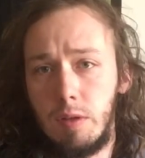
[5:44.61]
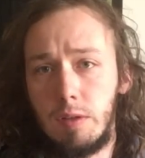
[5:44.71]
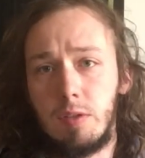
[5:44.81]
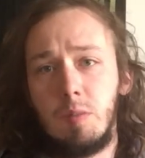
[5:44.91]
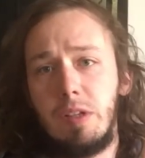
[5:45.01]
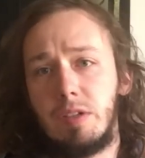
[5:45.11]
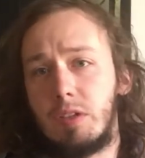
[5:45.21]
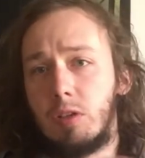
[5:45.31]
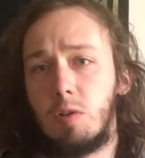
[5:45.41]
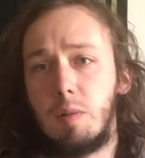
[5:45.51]
Doesn't mean it's
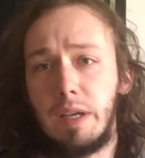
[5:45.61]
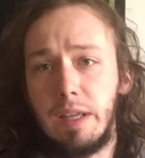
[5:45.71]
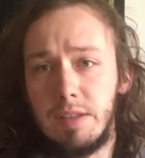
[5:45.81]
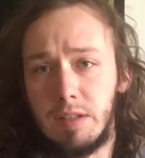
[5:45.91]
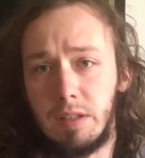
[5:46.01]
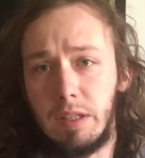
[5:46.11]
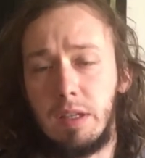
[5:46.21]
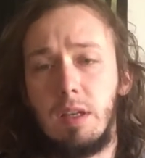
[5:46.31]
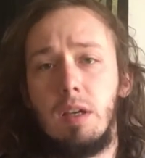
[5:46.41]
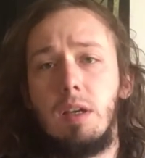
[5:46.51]
going to go away instantly,
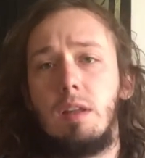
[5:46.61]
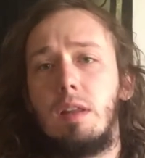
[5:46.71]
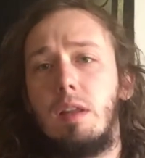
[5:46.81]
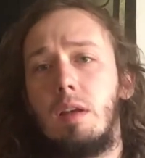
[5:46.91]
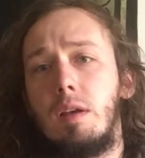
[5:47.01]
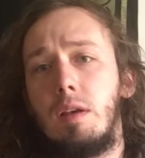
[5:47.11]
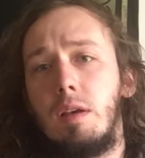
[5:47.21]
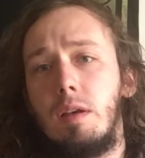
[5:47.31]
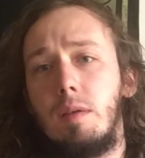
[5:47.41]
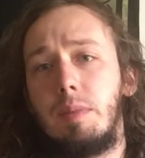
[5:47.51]

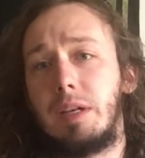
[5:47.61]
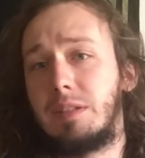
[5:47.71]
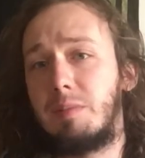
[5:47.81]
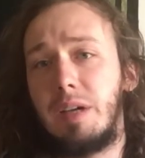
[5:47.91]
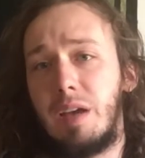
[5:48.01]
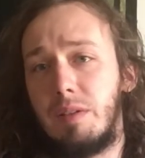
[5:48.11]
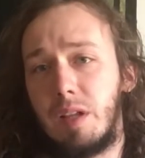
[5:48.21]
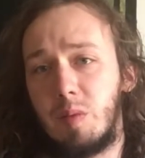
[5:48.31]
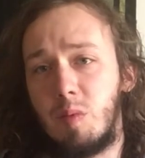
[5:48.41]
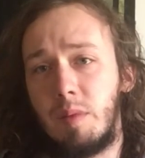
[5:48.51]
because it might have a
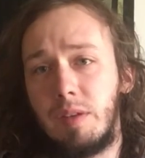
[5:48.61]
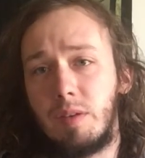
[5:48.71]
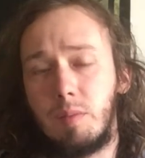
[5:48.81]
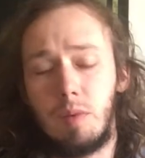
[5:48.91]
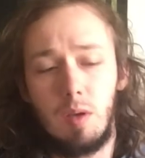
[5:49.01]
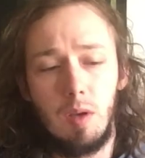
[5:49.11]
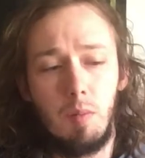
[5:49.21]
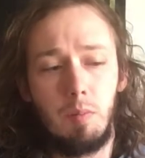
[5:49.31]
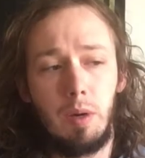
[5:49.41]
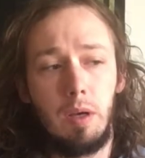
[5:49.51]
lot of momentum.
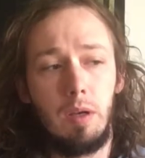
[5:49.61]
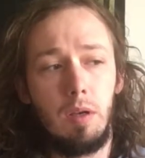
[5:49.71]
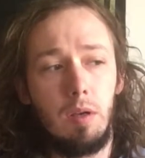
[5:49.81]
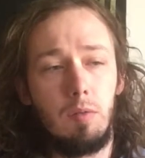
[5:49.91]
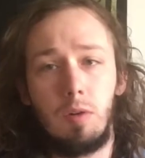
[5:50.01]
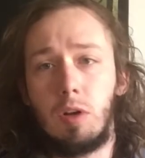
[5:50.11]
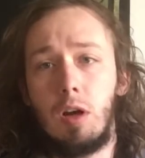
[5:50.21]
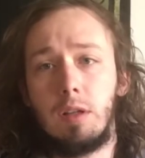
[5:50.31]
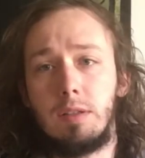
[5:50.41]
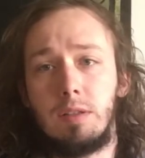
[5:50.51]
But
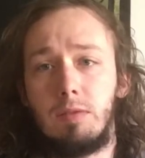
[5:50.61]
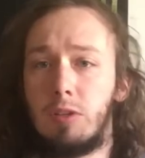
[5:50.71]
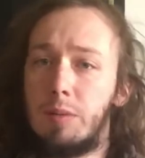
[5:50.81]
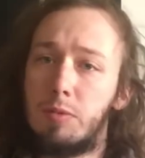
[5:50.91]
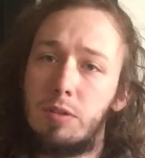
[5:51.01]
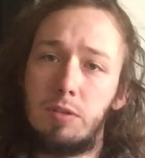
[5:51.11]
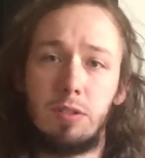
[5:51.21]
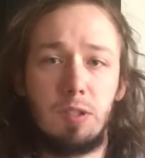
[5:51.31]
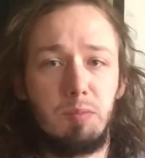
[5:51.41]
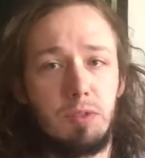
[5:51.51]
regardless, if you're able to
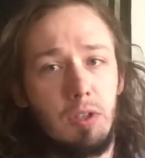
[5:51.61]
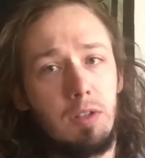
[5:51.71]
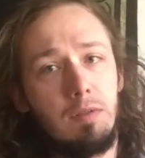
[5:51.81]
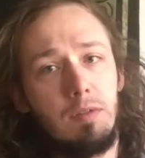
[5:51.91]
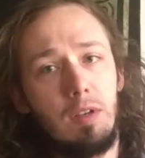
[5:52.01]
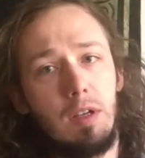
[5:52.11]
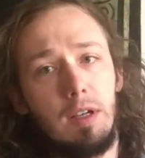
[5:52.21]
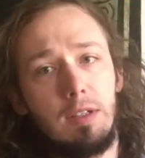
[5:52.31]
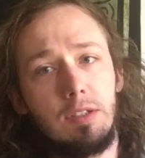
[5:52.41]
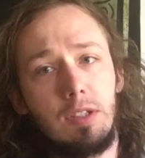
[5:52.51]
just observe
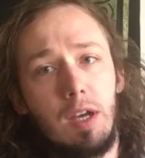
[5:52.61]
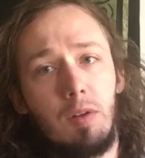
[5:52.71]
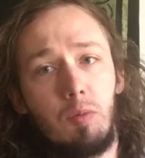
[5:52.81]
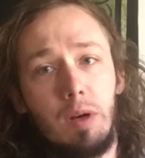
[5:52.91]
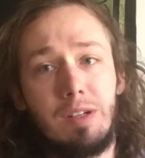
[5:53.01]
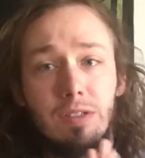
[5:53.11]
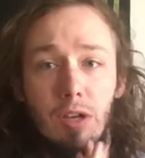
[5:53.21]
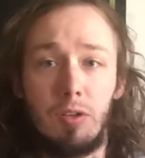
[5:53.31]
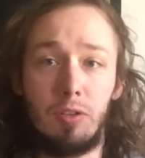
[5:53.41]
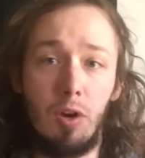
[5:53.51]
and shine awareness
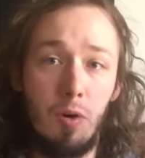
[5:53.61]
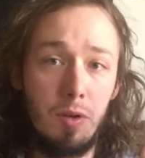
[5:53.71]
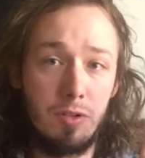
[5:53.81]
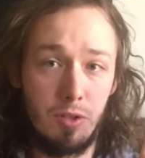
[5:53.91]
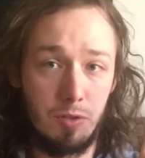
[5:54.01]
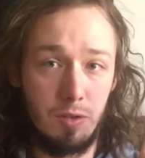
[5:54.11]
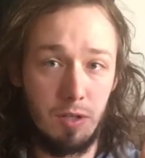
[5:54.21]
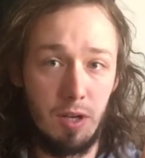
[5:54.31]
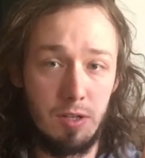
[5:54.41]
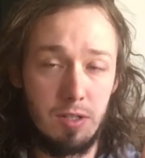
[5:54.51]
on your own internal
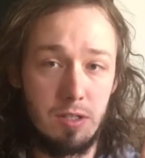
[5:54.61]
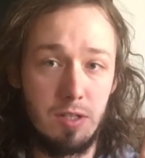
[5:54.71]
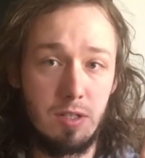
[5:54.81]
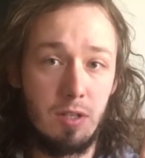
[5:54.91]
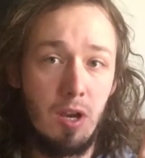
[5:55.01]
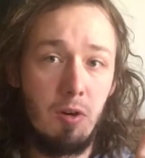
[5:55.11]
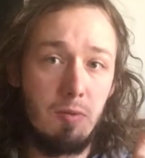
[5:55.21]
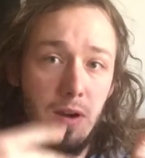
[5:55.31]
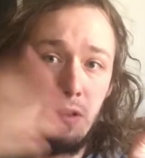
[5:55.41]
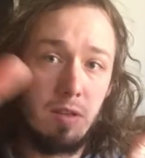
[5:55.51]
unconsciousness,
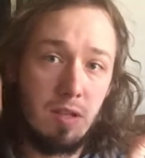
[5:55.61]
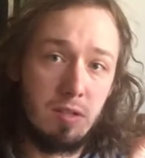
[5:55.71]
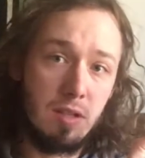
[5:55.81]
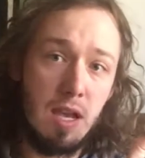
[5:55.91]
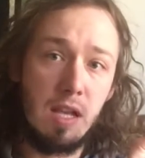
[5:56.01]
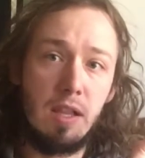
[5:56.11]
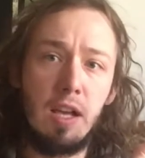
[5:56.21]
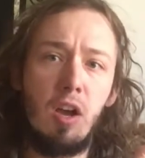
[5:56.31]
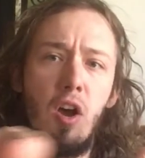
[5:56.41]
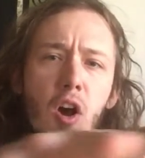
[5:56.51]
rather than saying like,
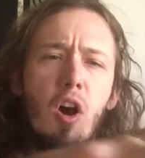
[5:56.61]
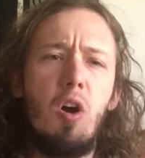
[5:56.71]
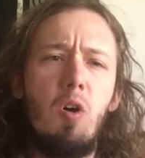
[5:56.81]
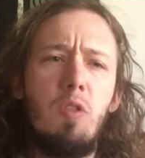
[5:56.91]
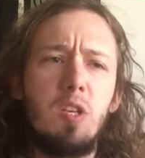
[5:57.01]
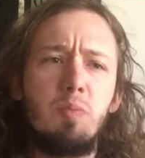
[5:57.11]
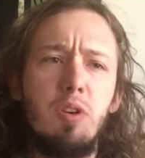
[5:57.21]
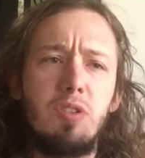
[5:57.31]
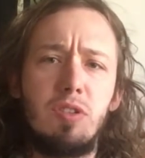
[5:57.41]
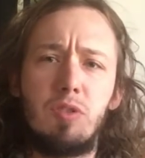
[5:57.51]
oh, this
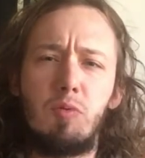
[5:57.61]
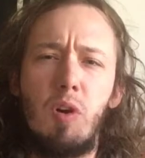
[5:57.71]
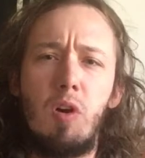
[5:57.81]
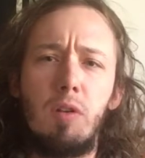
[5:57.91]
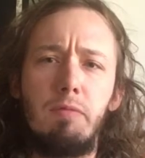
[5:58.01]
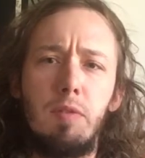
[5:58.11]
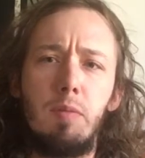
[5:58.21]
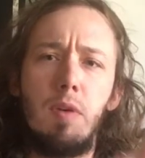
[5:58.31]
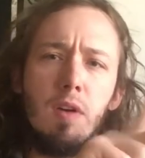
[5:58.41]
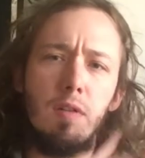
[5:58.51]
person's wrong for
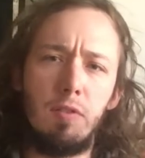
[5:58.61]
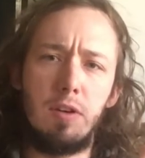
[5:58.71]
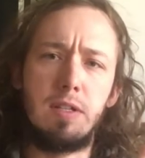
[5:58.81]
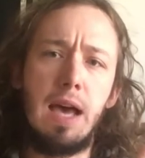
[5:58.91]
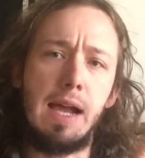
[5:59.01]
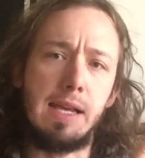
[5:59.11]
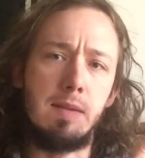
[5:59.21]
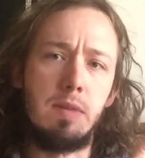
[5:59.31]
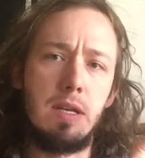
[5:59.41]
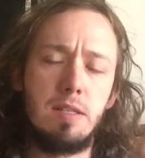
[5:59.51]

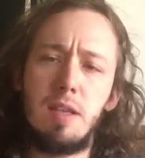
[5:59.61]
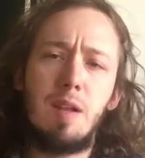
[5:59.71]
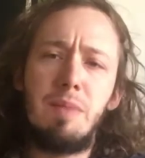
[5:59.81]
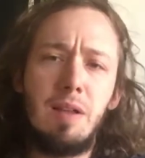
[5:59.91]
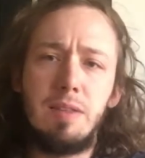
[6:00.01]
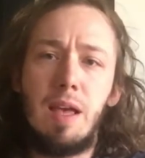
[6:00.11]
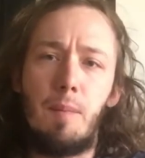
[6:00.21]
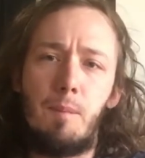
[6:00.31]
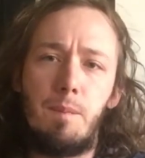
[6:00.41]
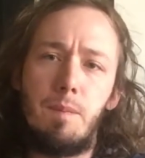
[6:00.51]
attacking me. It's not about them.